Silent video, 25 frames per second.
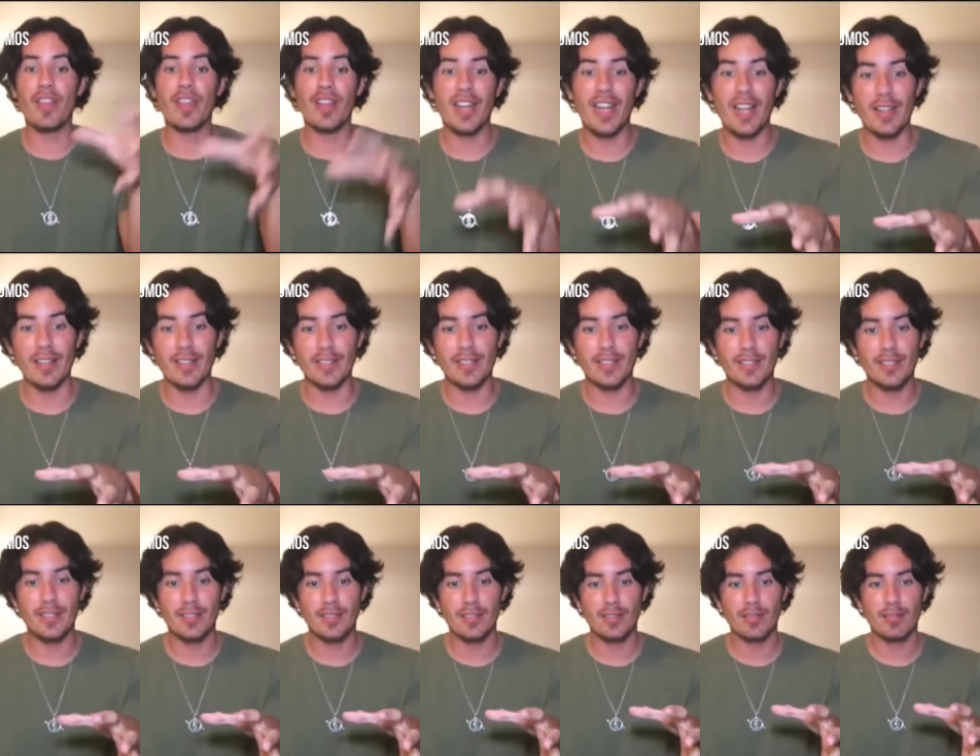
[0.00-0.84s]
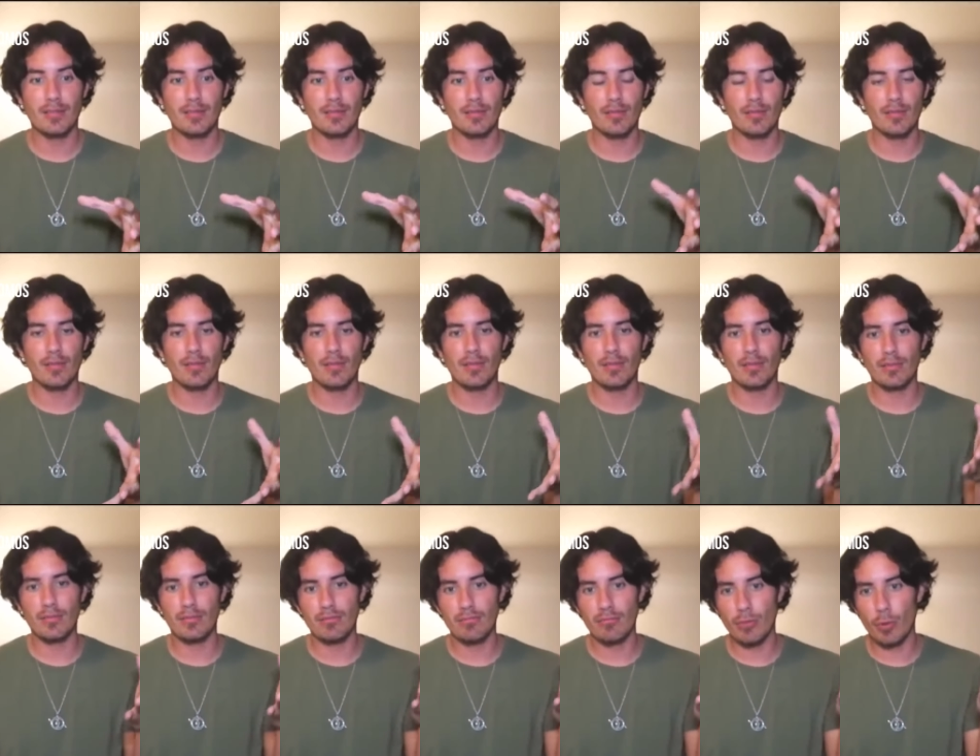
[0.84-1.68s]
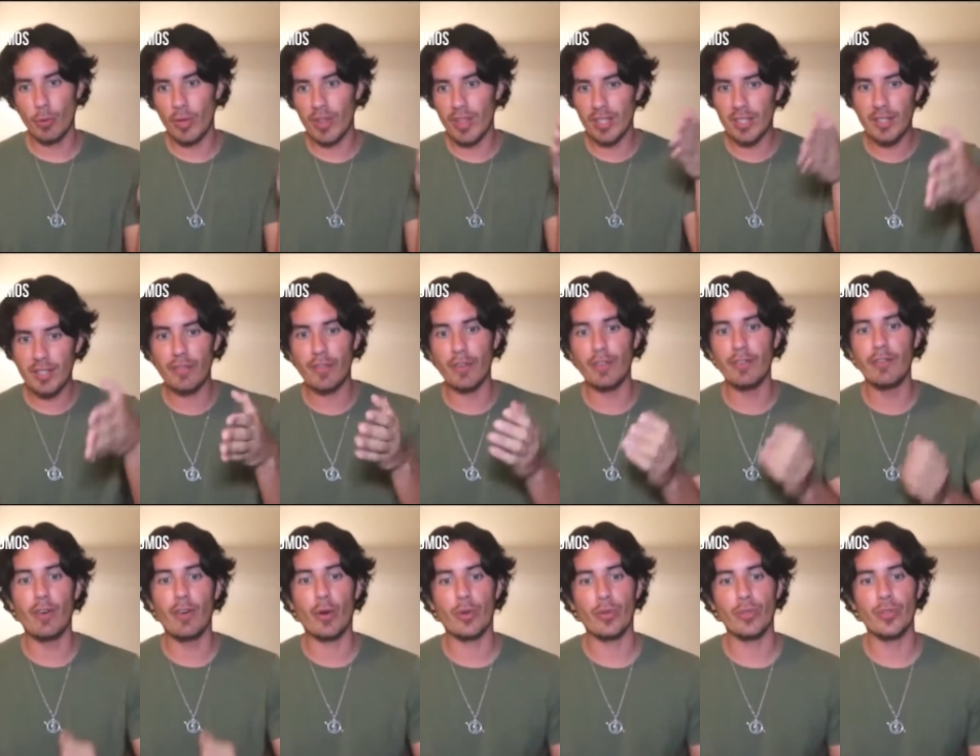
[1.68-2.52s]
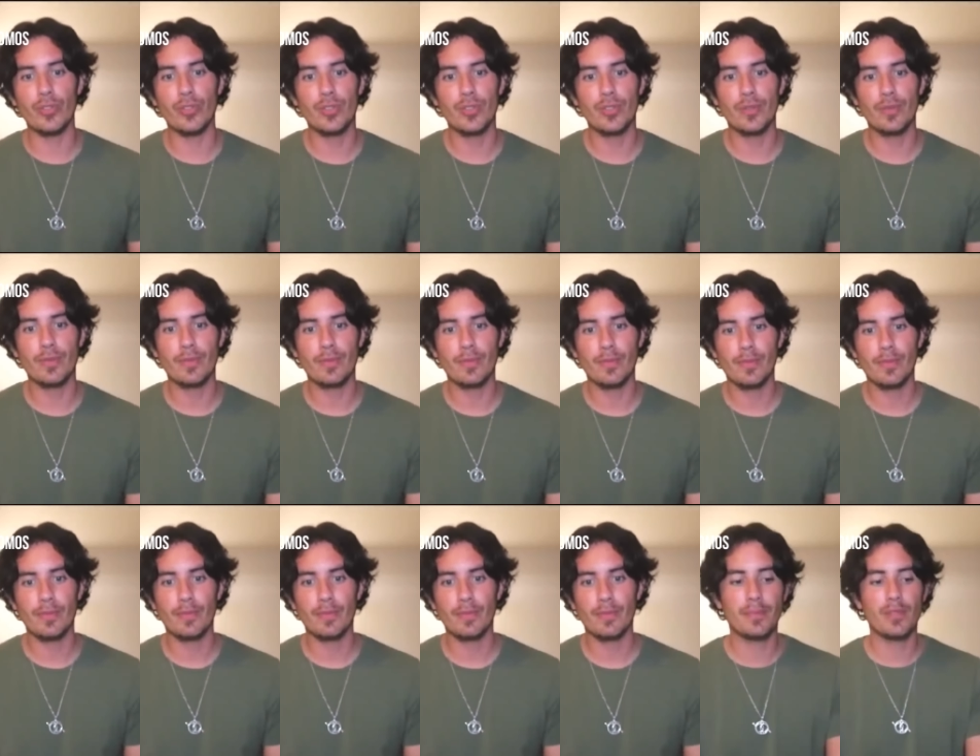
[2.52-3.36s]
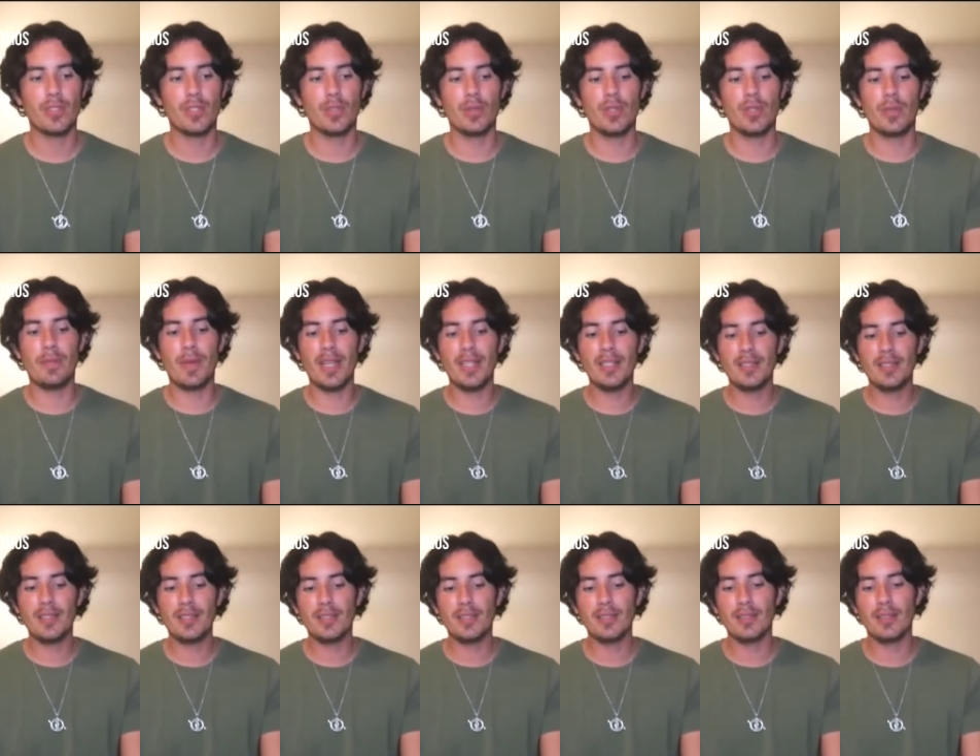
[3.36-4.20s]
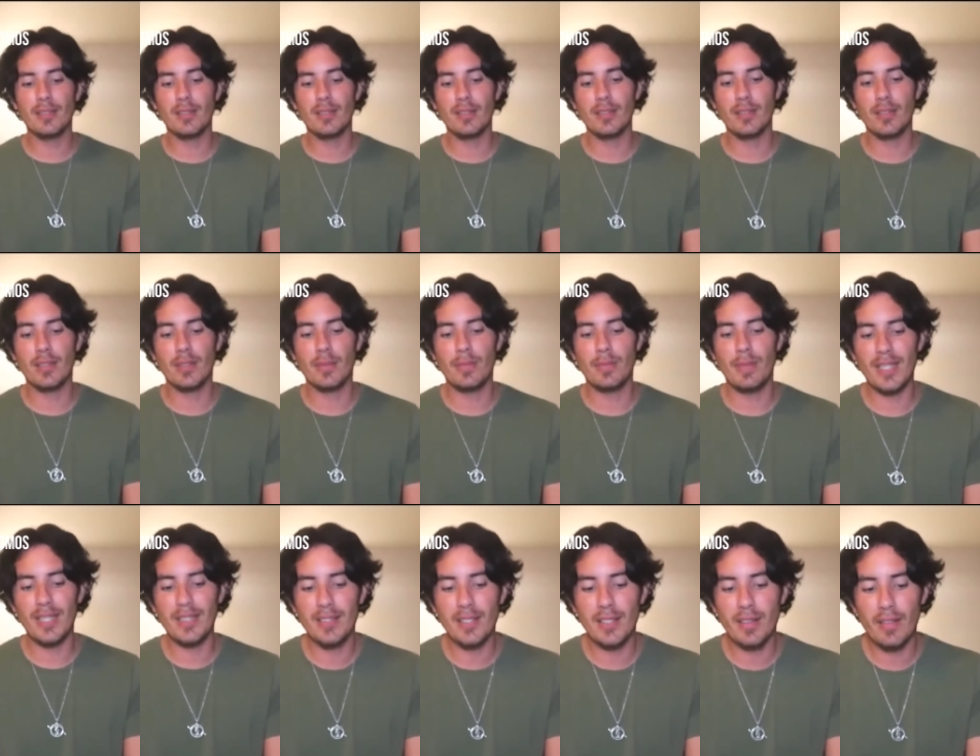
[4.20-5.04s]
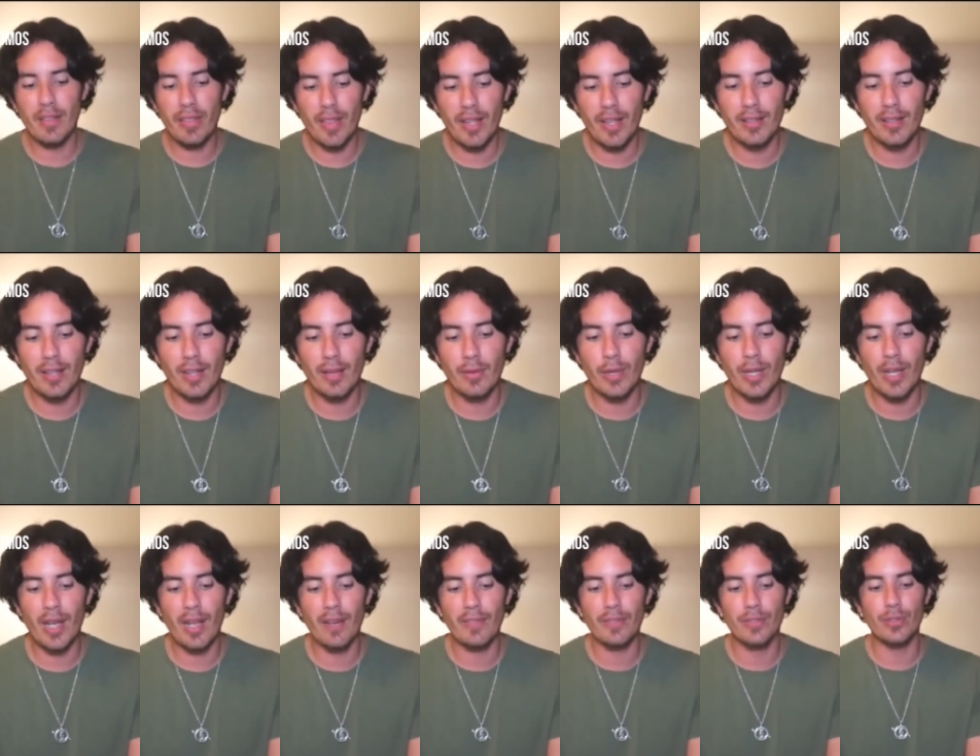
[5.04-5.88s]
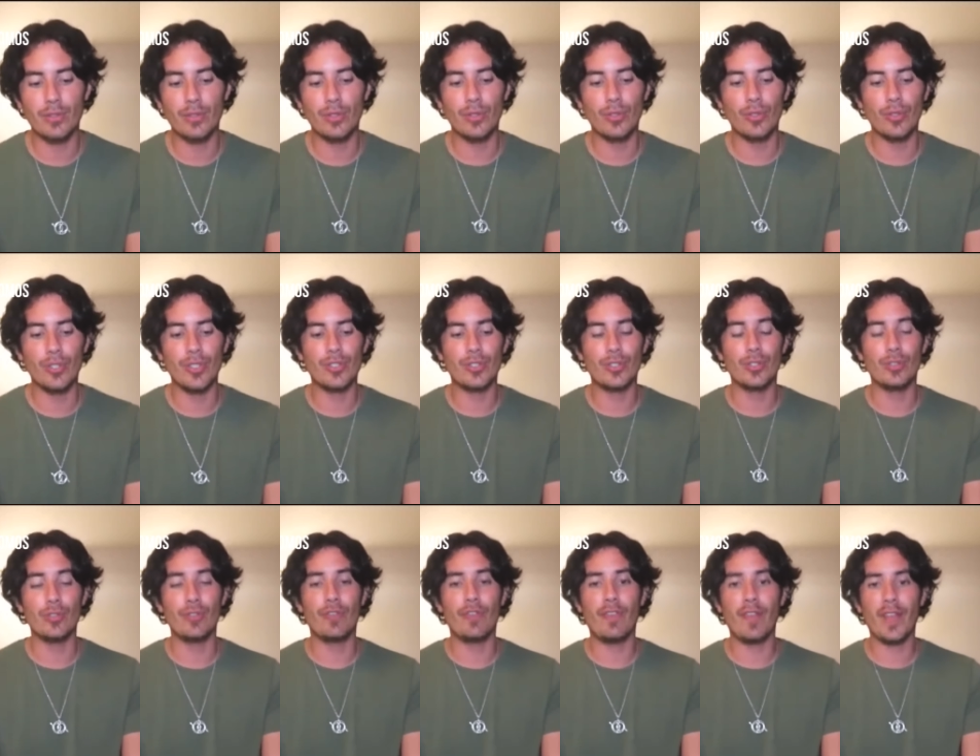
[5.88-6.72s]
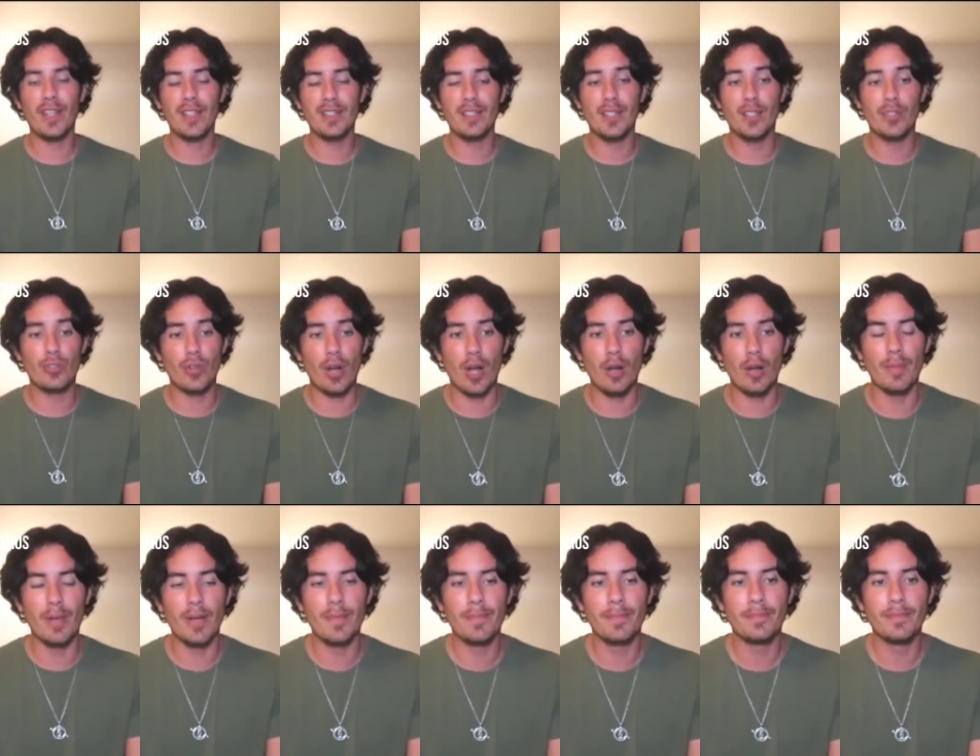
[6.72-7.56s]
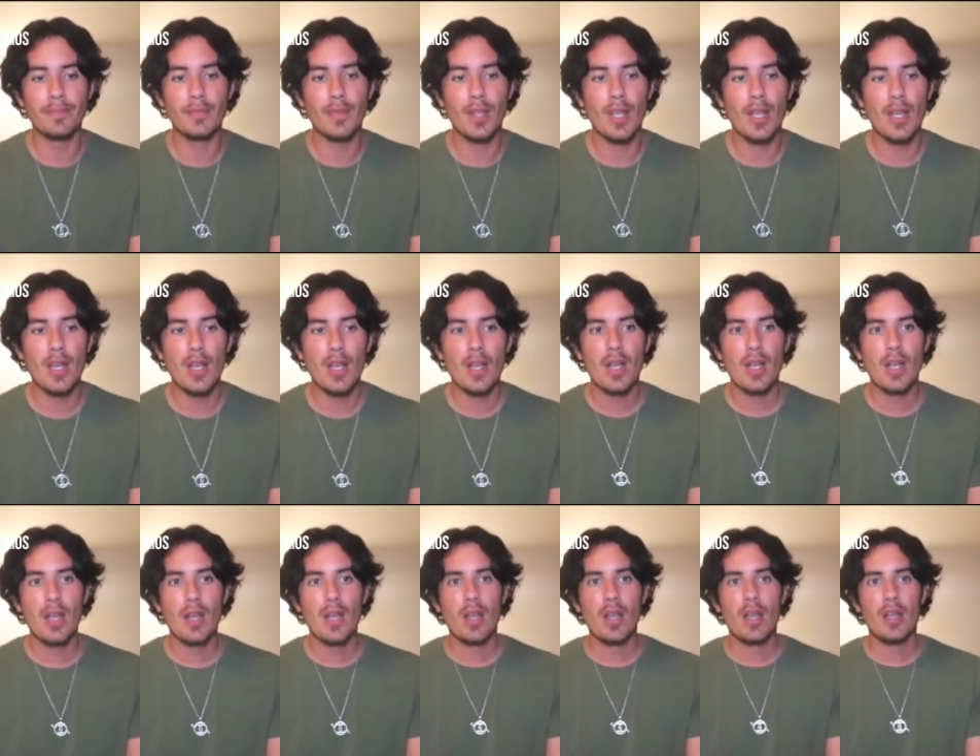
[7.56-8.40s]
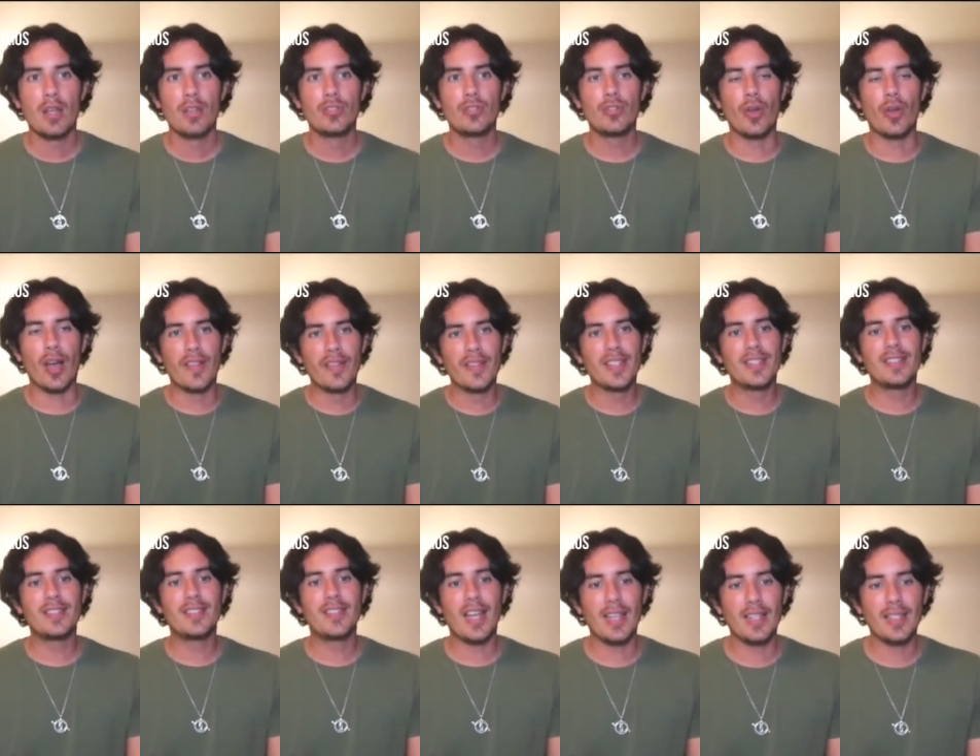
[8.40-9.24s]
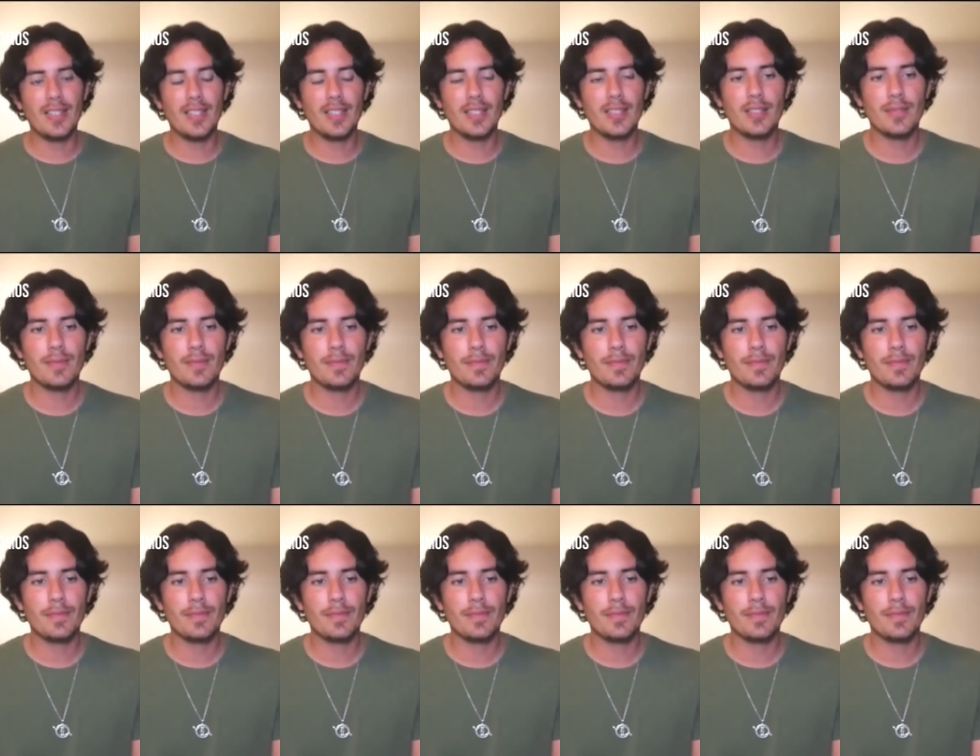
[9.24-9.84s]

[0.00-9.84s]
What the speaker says: something else with a different focus. So the basic thing that we have to do is to face the trauma, to understand it,